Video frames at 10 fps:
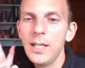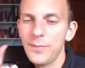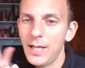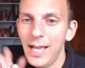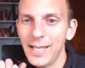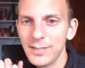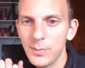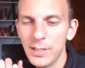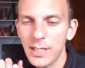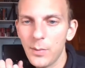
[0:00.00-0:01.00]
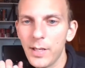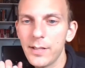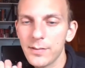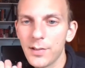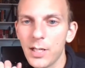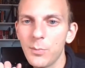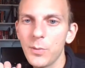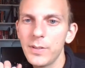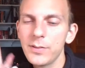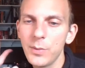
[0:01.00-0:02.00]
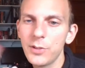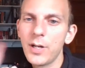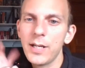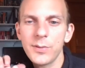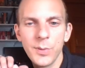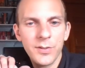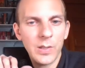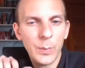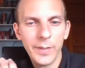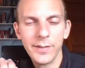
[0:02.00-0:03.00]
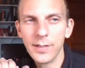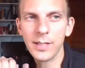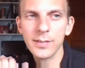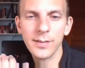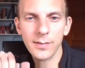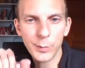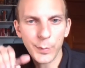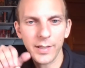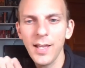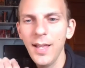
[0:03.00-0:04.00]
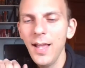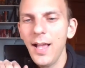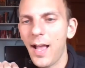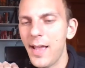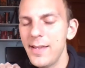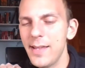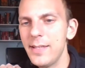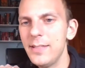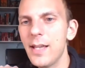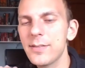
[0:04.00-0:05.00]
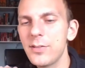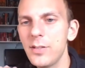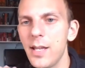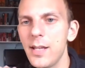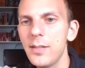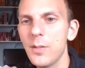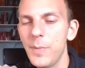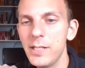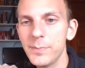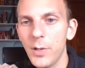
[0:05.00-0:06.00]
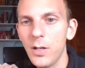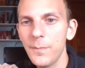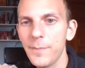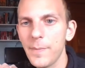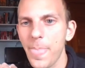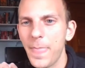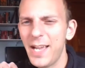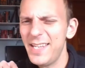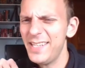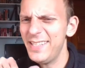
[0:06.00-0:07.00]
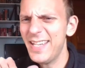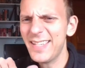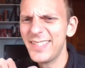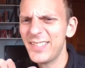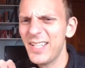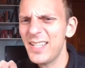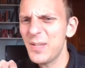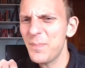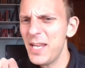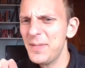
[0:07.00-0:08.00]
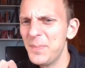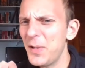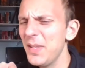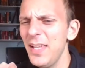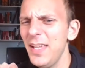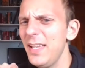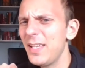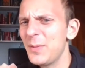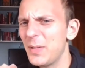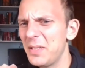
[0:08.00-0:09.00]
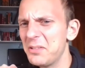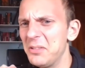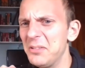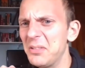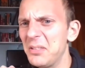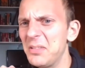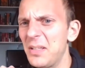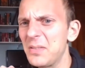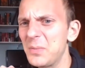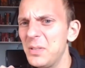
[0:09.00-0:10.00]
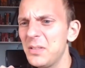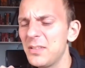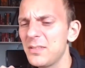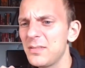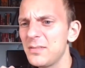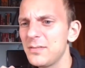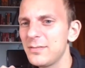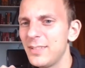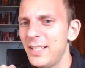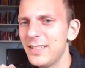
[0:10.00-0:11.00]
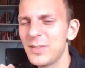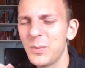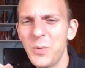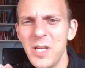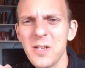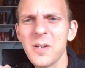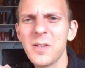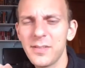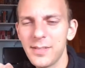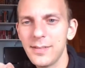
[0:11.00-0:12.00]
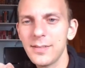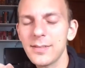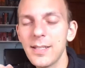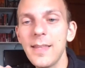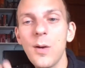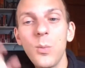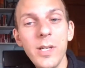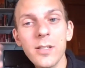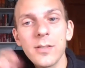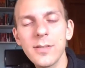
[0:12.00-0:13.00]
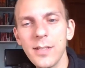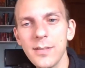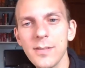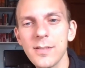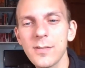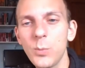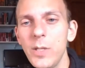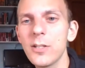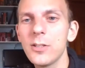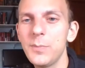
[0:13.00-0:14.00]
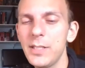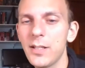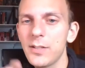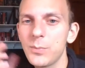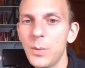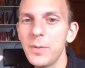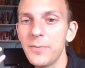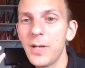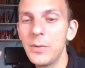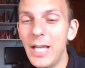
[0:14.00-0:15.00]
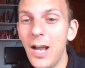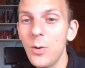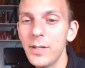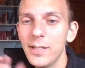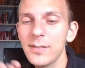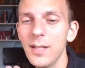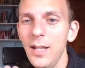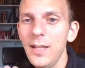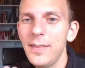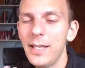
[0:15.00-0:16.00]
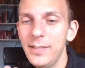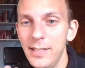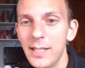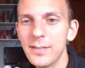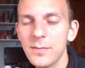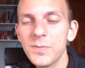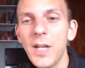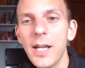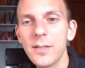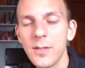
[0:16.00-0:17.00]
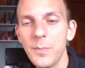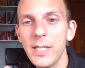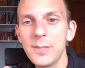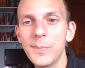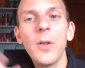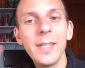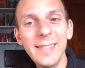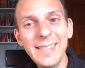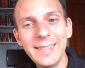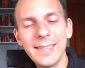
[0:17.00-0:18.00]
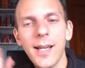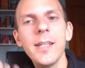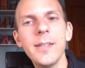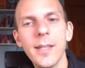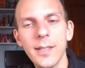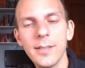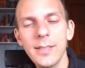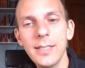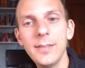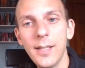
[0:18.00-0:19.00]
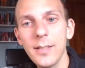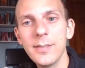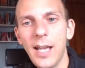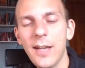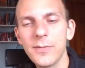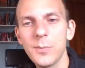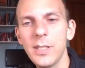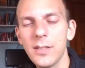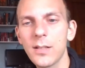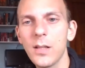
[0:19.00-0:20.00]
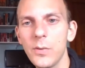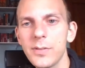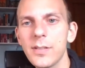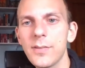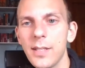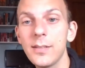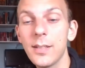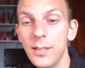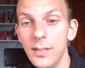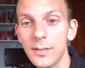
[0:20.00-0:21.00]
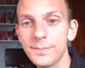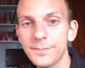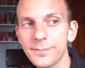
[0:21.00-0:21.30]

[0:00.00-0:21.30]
If it has to be that way, it's a complement. So we try and switch it and we say a sentence like, I hit yesterday the baseball. I hit yesterday the baseball. And we're like, oh, that sounds weird, right? That's a weird sentence. And that weird sentence is weird because what we found out is that, yes, in fact, the baseball is tied to hit. It does have to be the closest thing to hit.